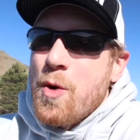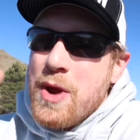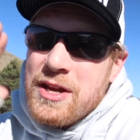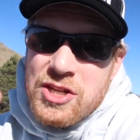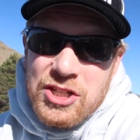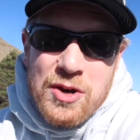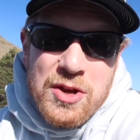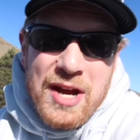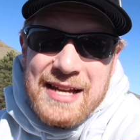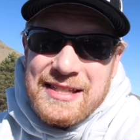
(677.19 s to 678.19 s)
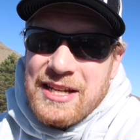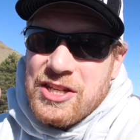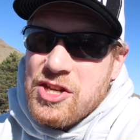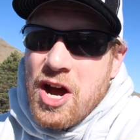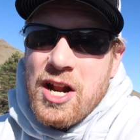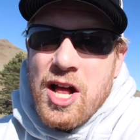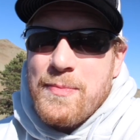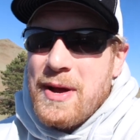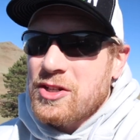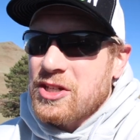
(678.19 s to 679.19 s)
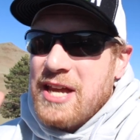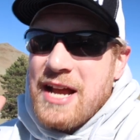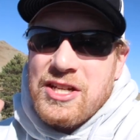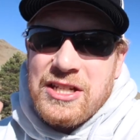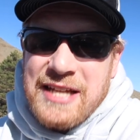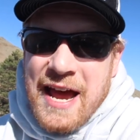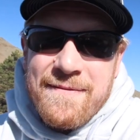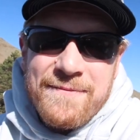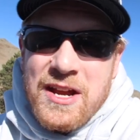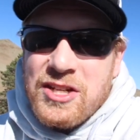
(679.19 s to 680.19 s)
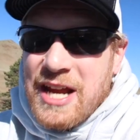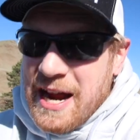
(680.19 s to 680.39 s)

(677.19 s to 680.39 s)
We can show you guys that it's not all about just catching 10 fish